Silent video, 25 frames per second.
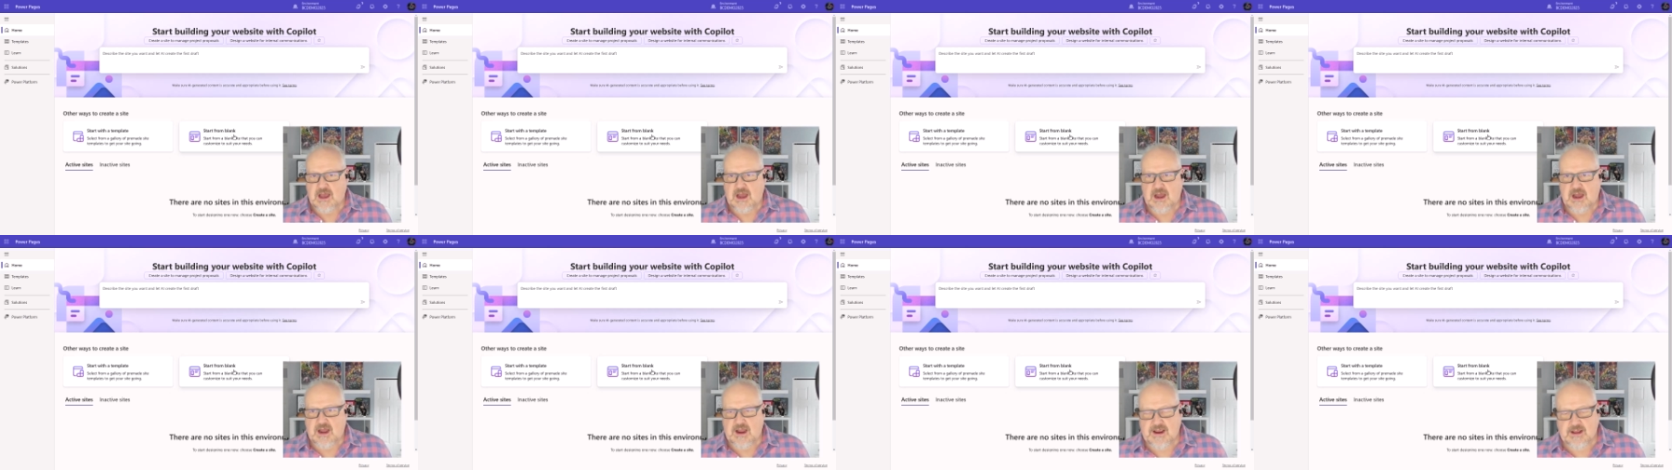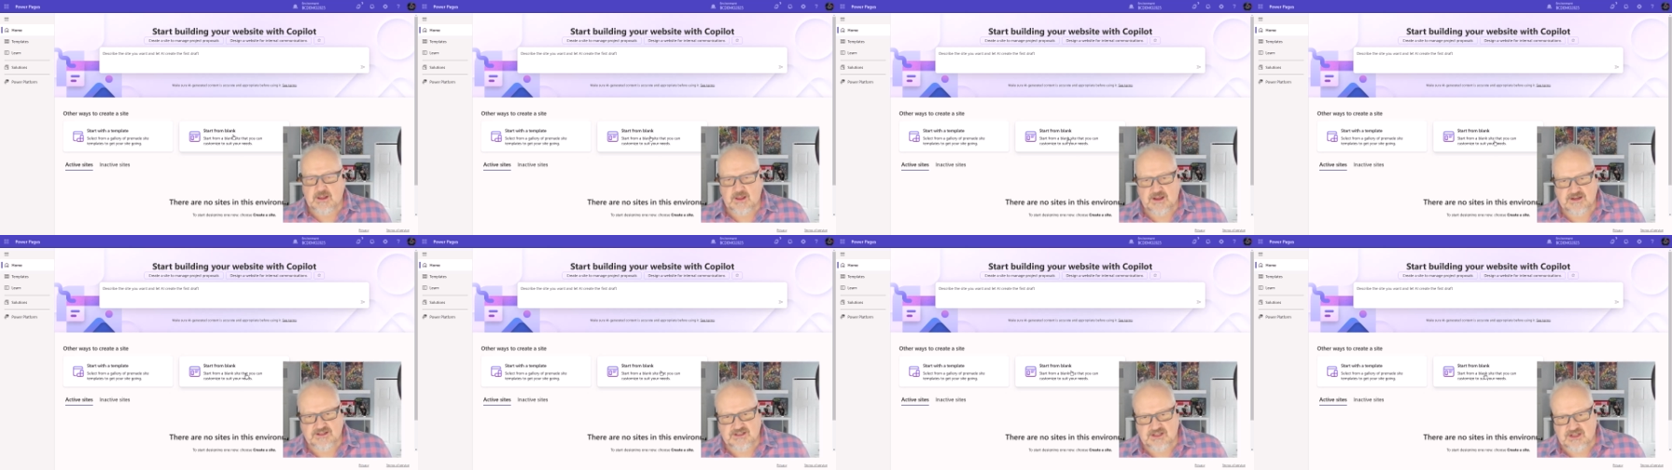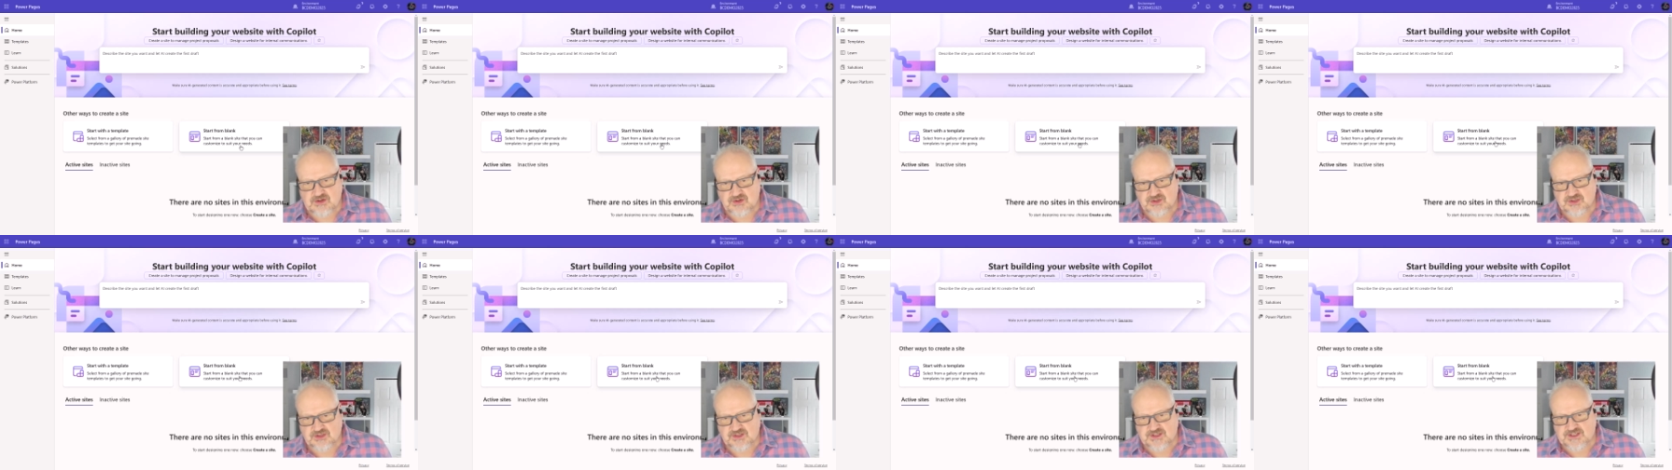I like to
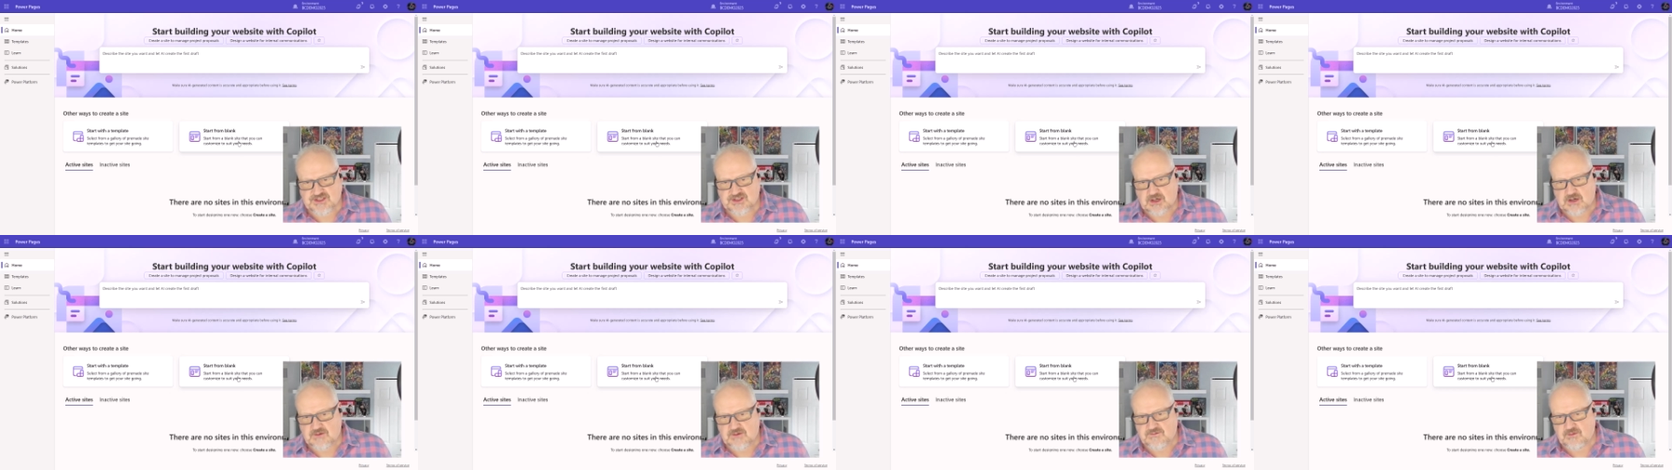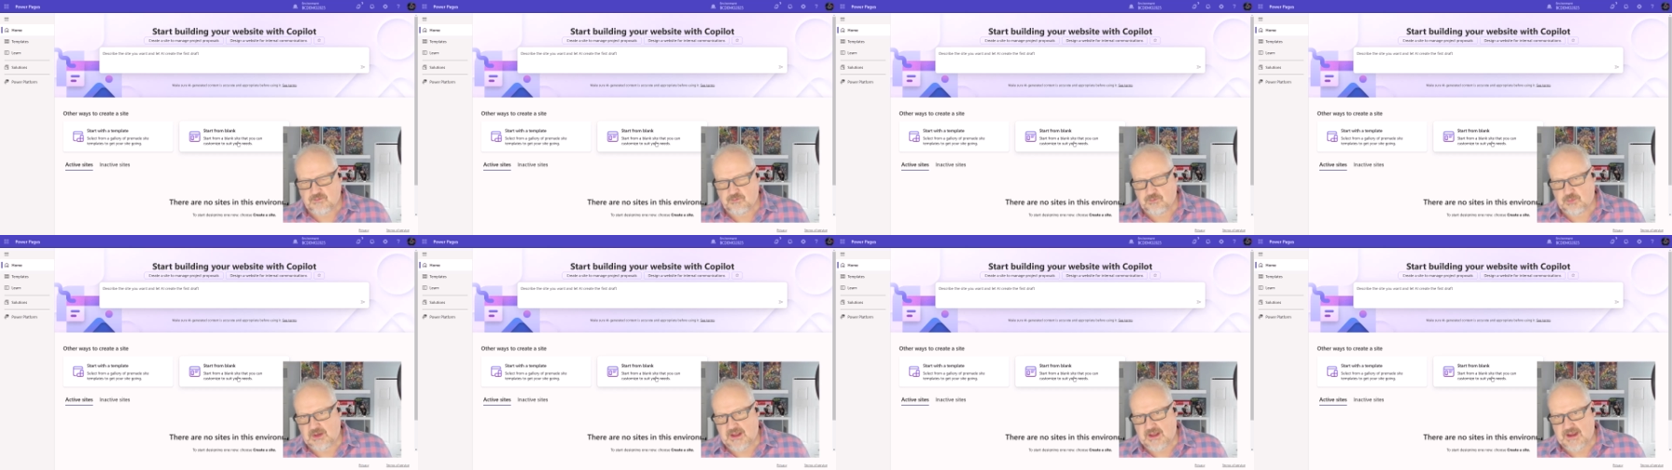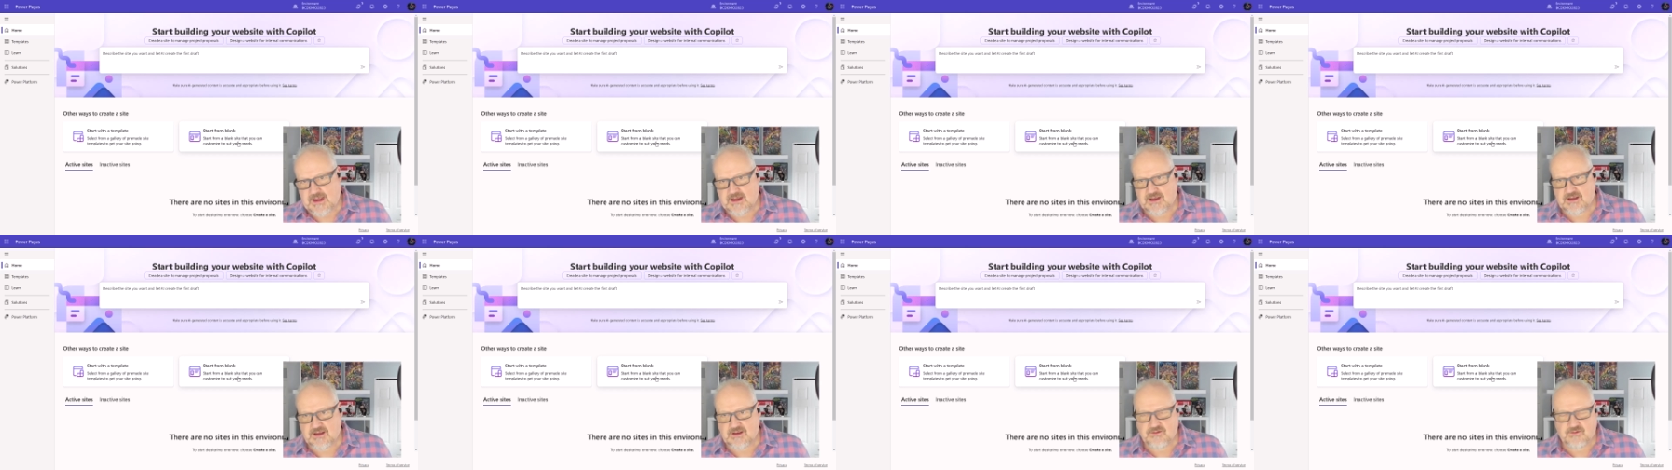usually start from
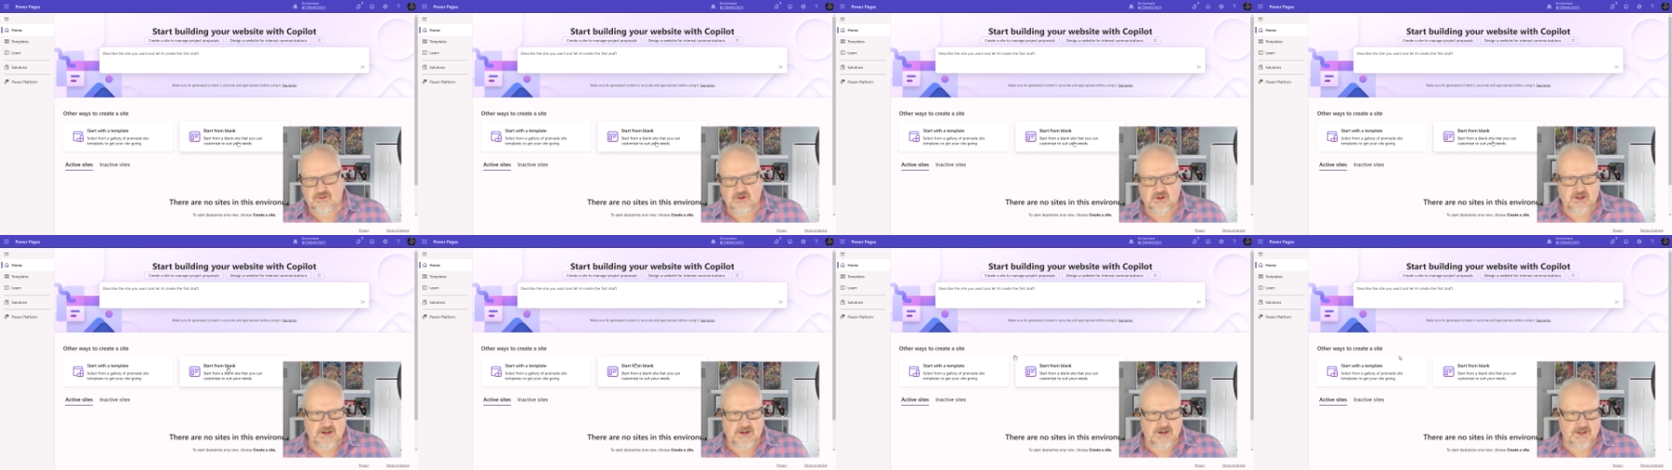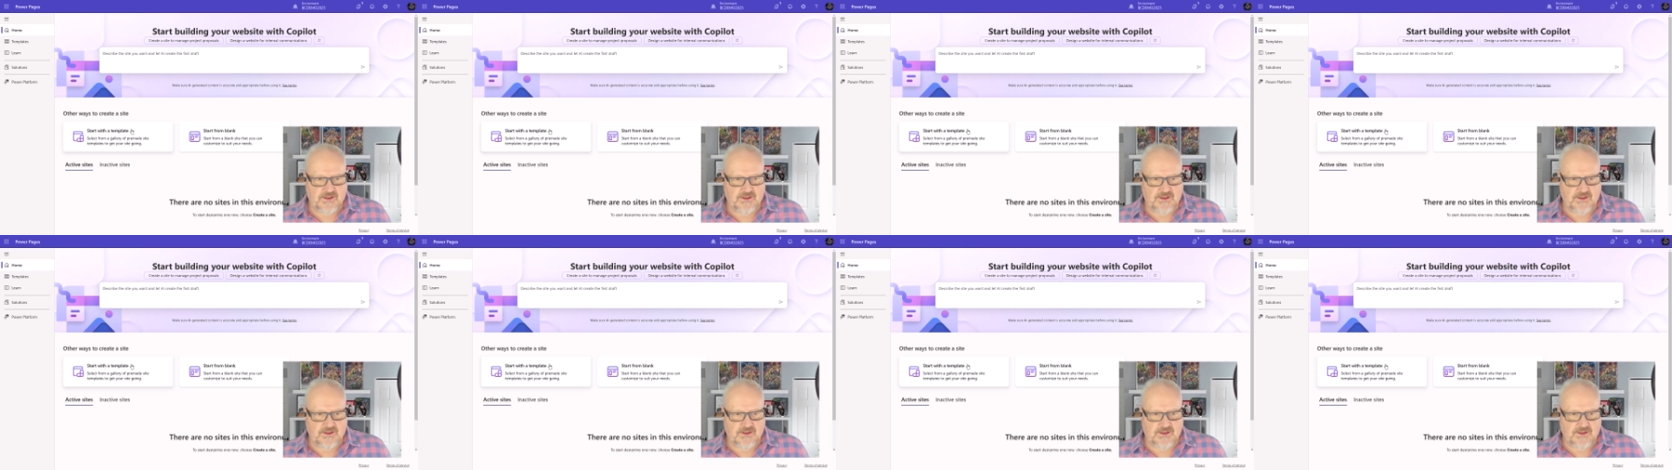blank for a lot